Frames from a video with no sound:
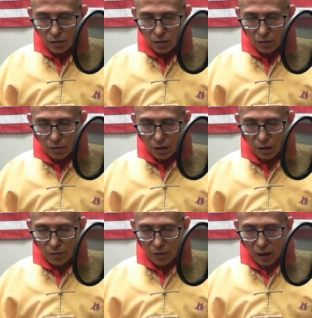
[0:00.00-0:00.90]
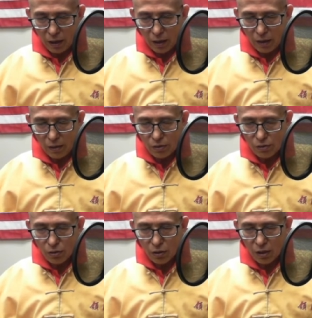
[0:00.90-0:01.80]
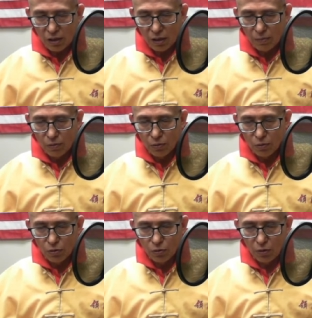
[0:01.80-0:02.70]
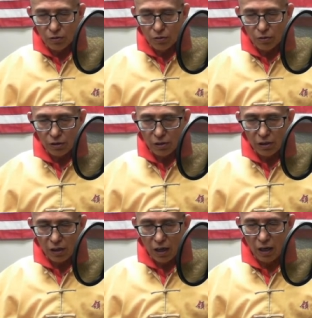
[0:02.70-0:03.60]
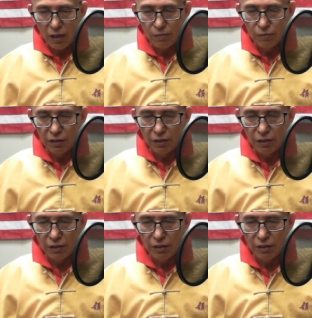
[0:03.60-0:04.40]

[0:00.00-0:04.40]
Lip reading: Slowly raise your hands up all the way to the sky. Breathe